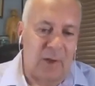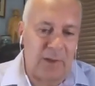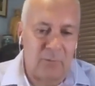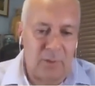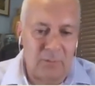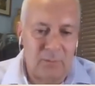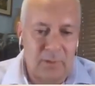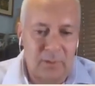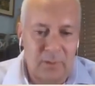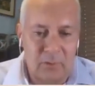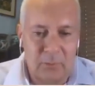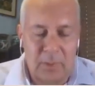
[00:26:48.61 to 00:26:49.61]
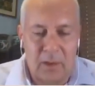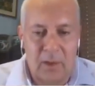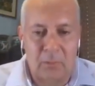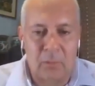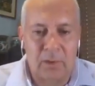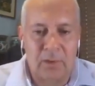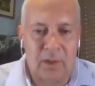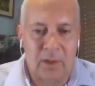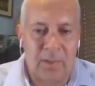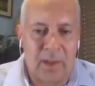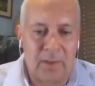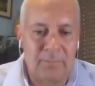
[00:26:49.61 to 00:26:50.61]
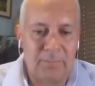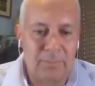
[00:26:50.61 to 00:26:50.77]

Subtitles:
There's been a lot of work done on that.